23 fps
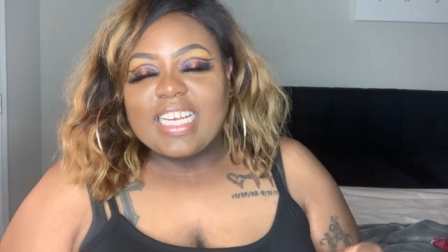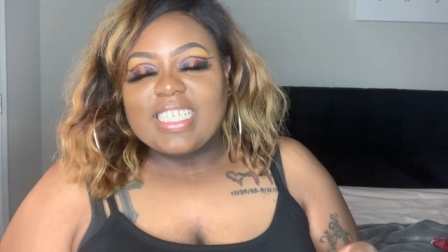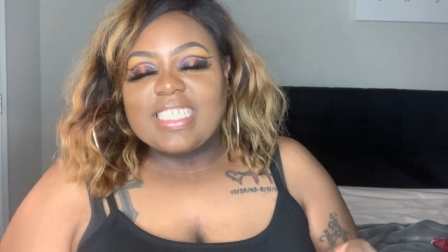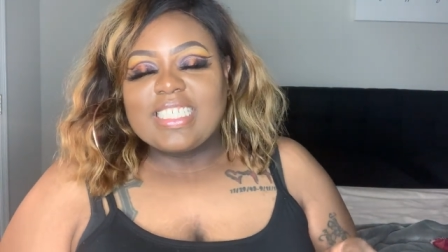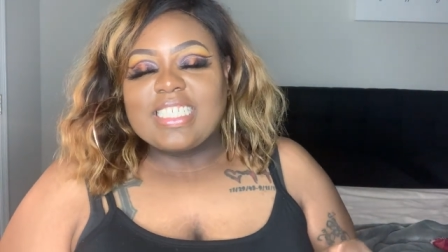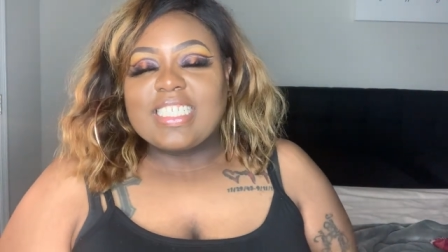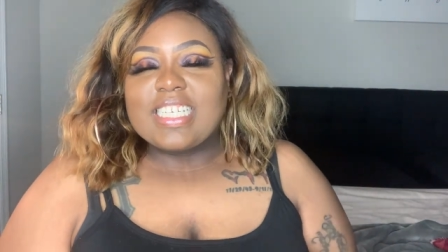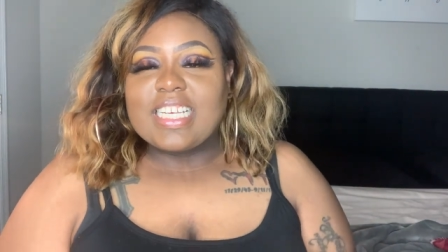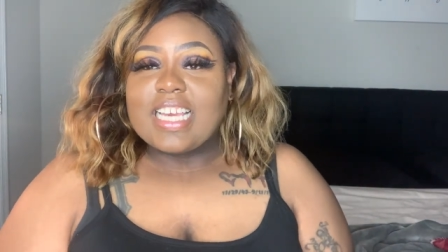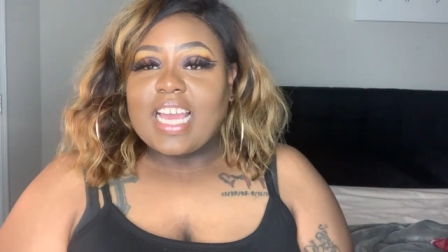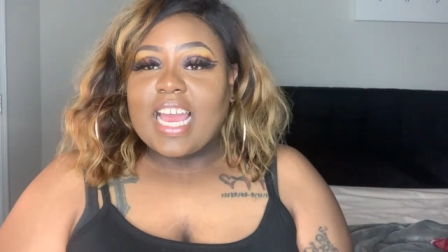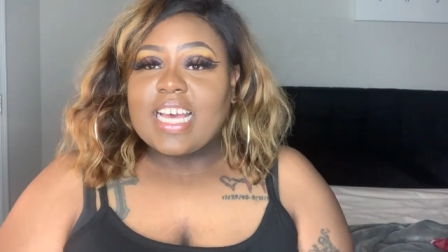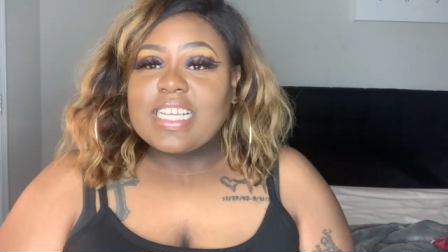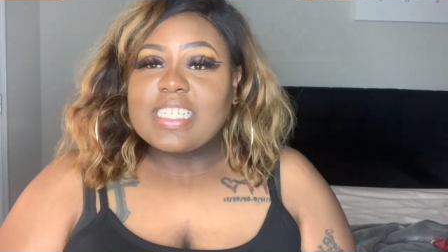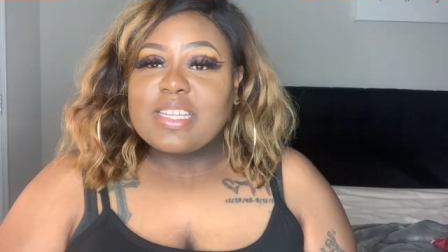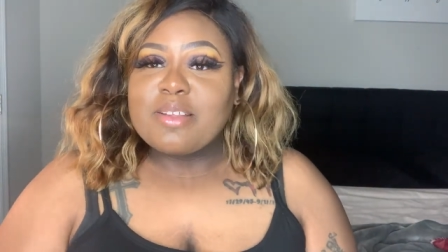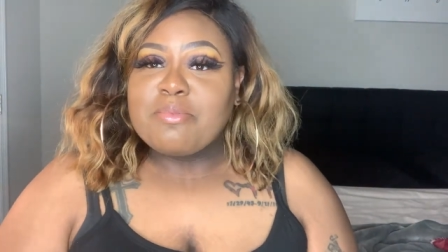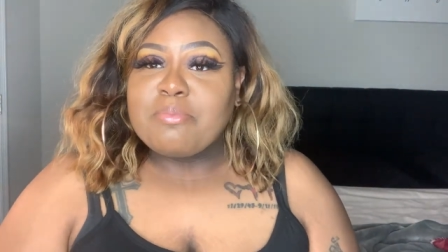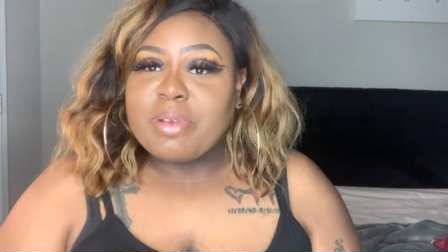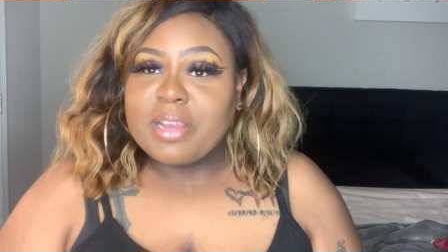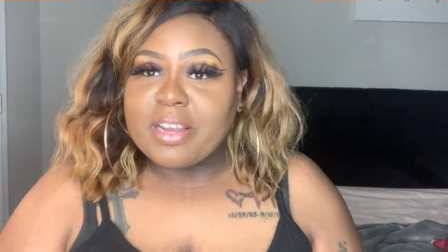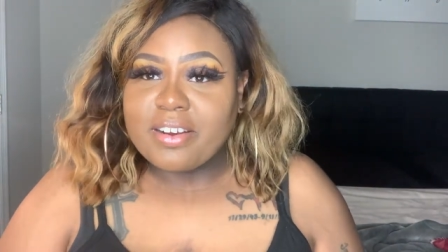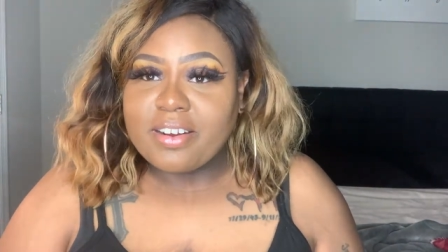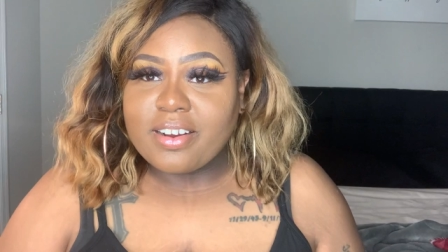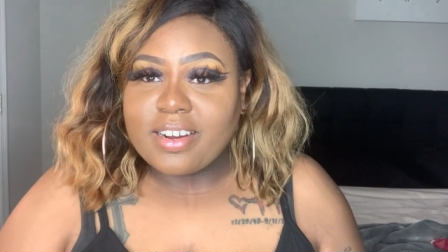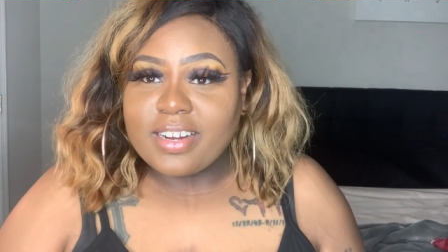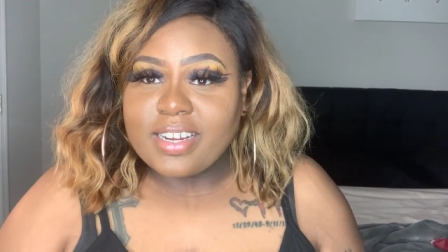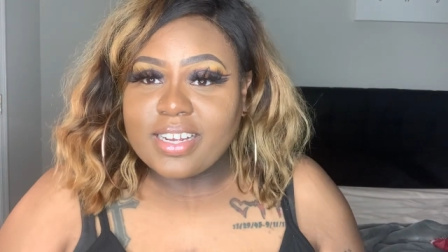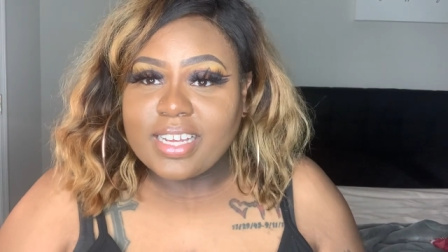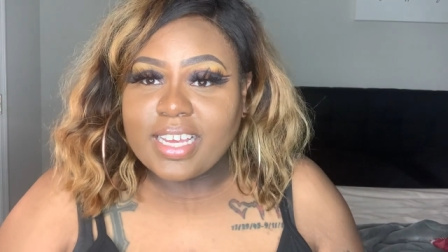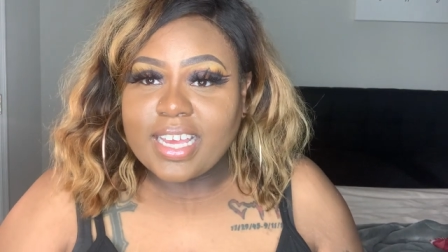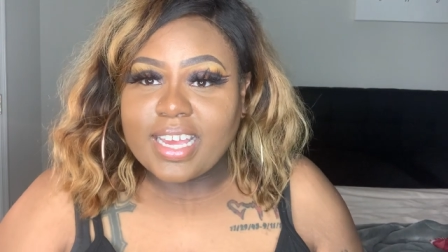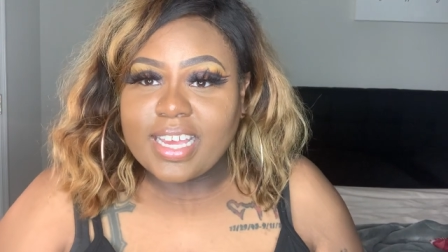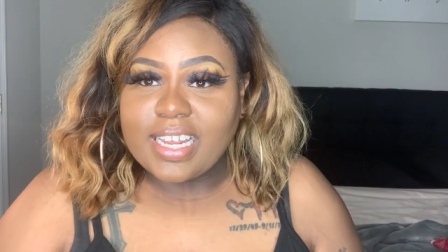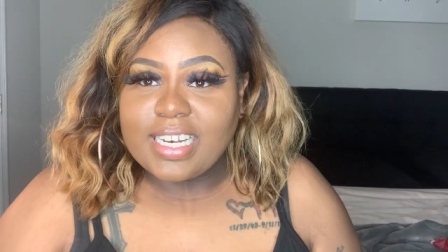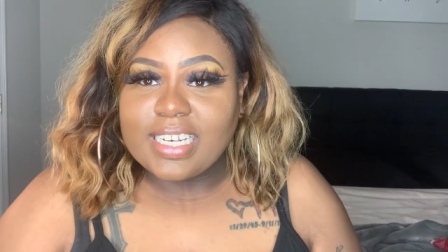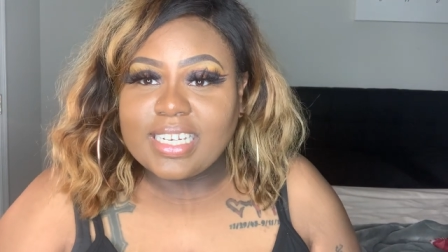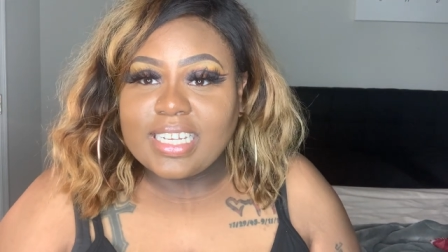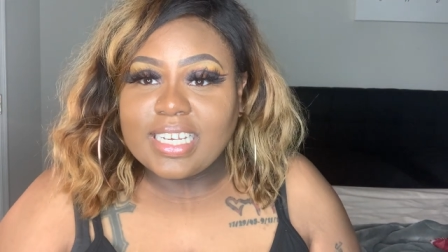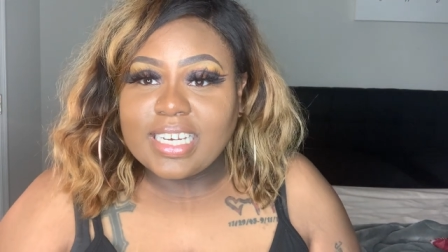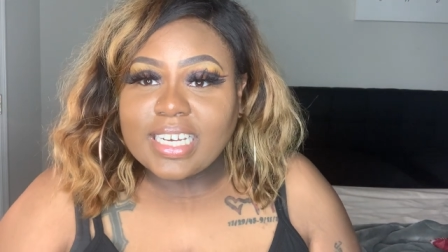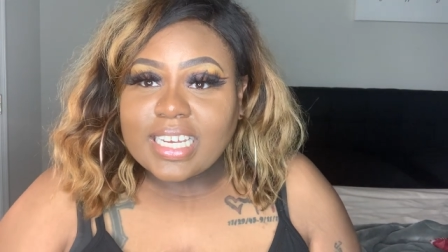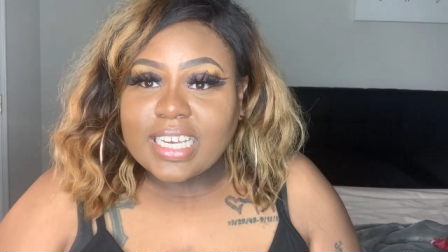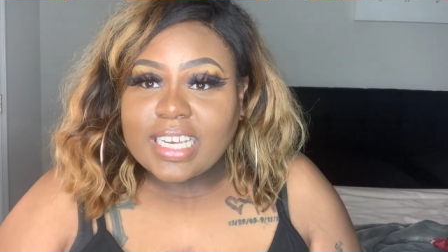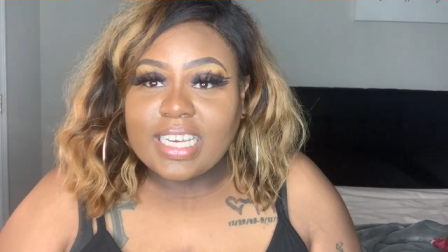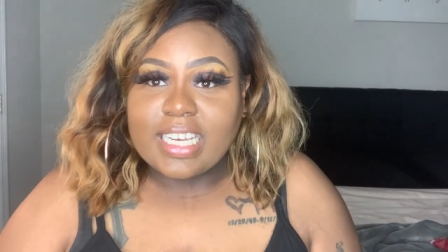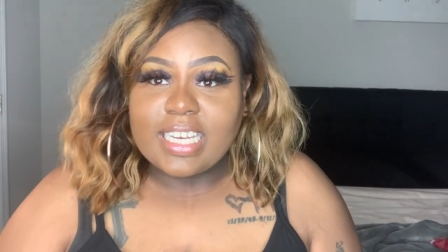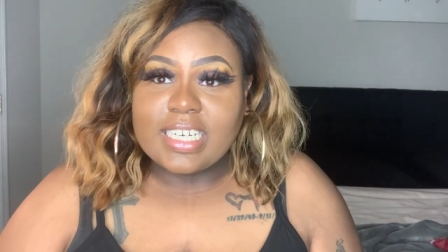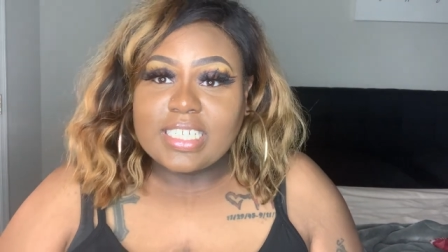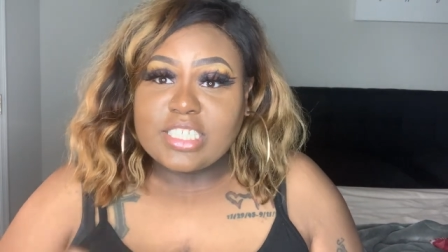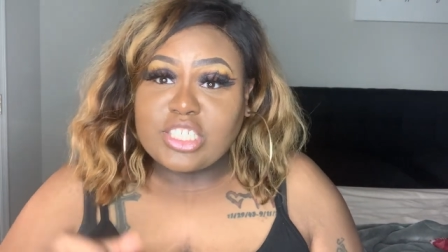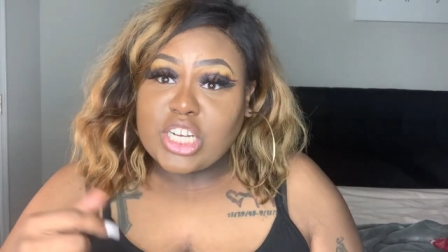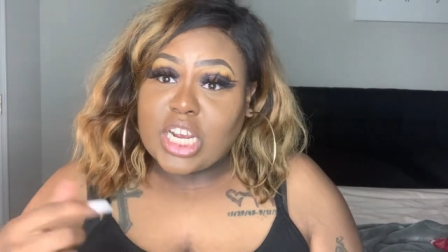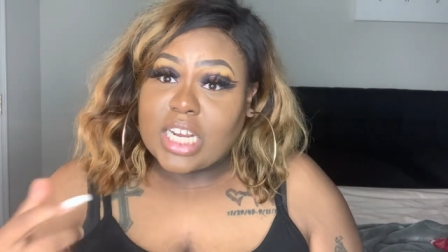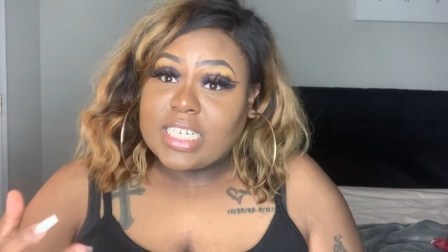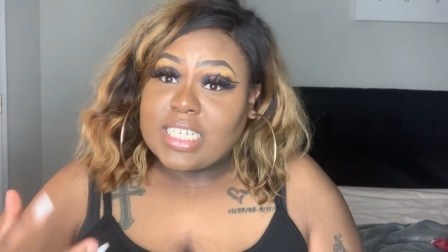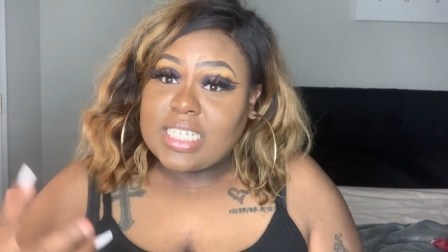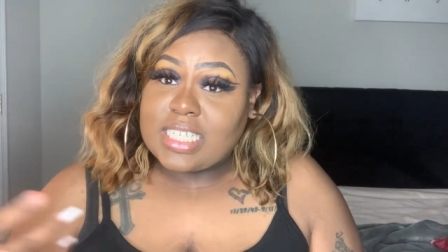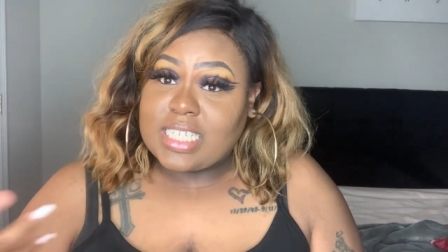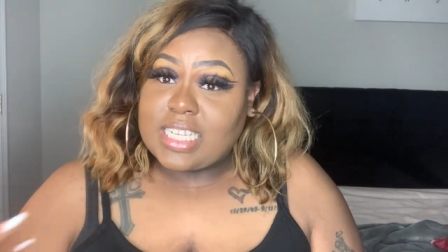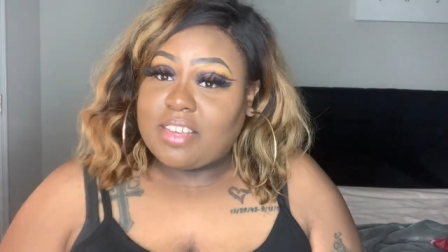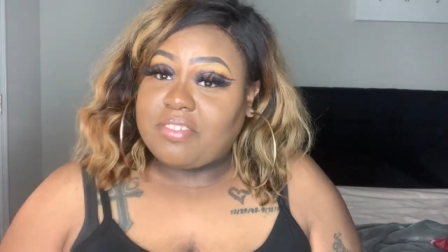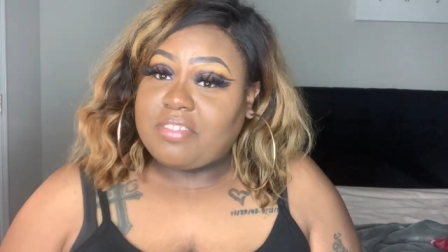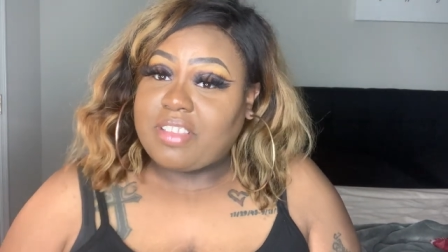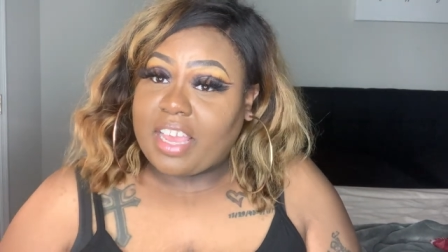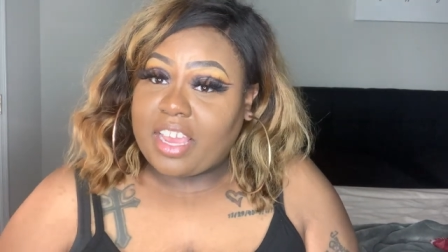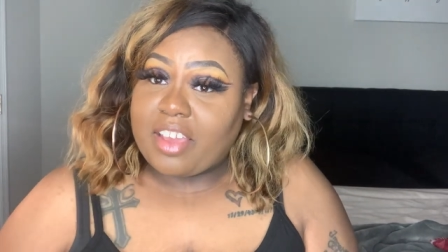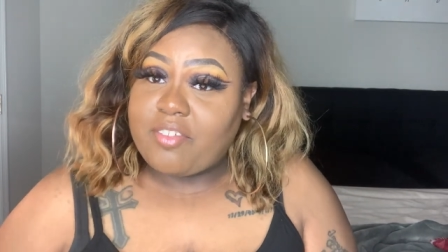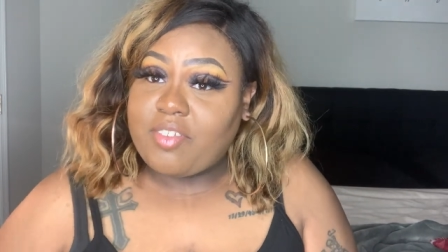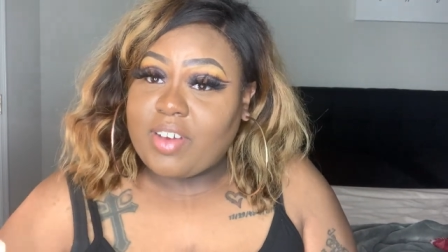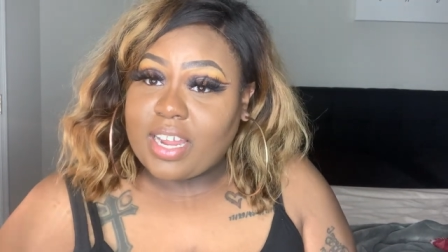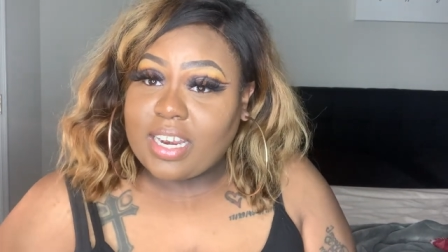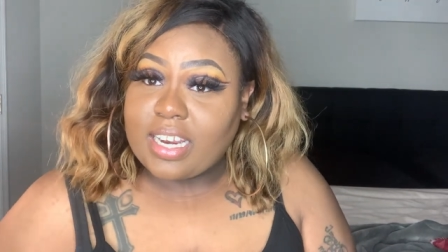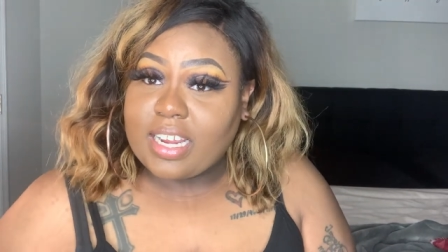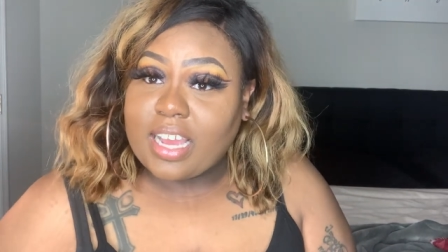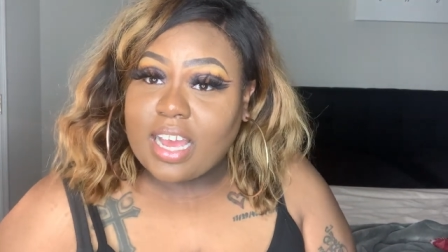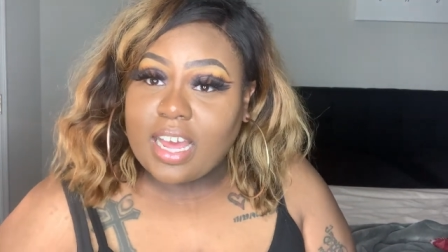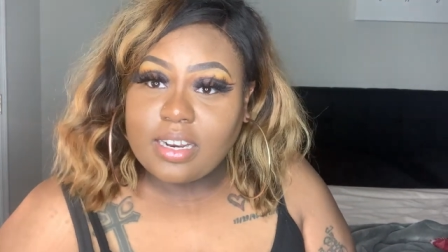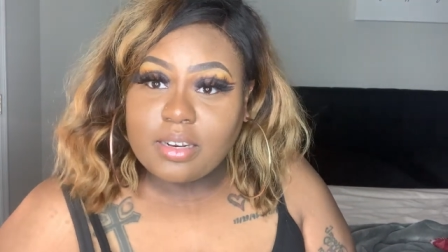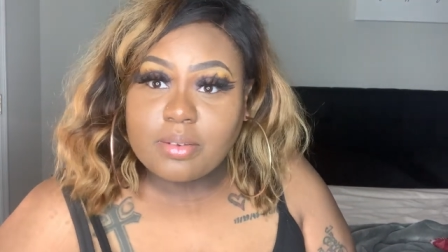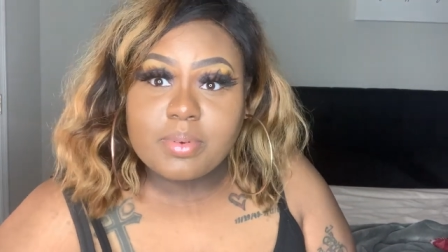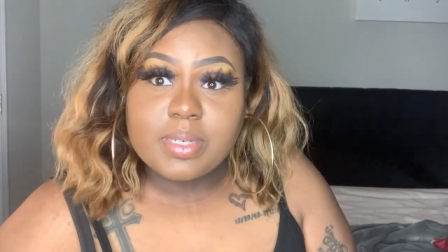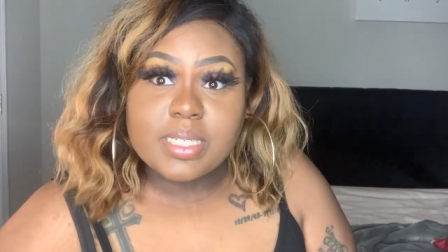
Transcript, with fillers: she has the mirror and looking, trying to see if they can find the condom.